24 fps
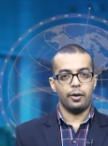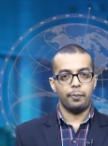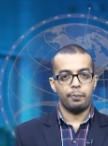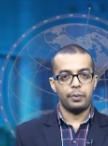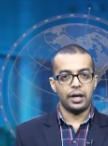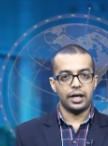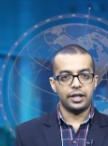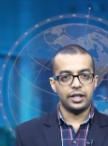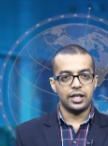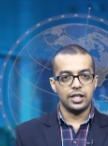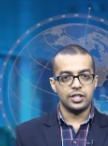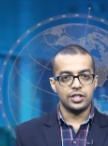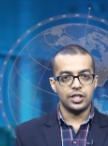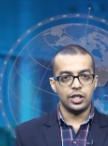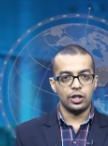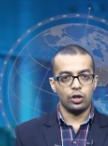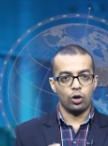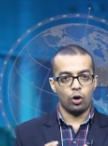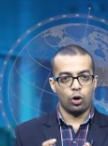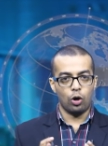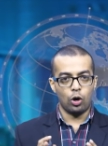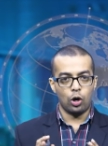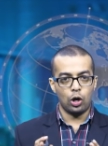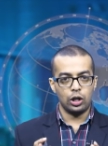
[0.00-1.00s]
practicing
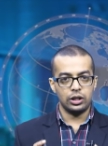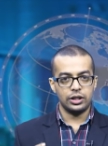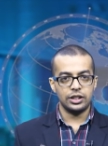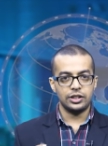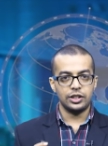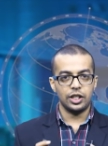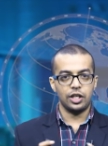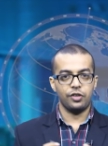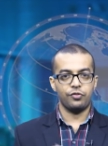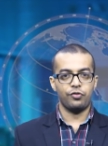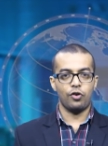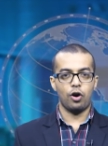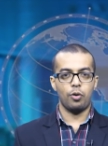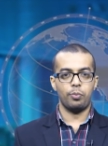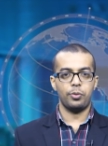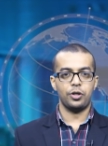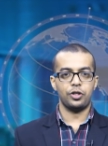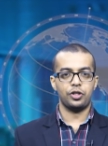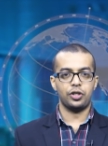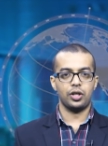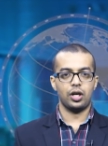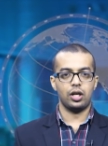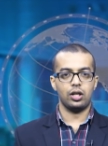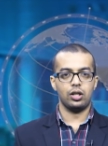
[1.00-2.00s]
all this
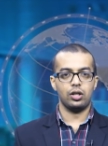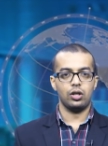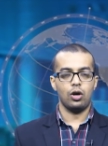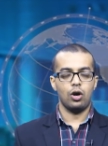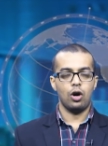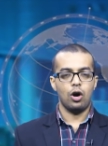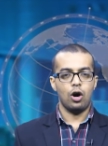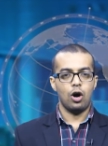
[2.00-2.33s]
information,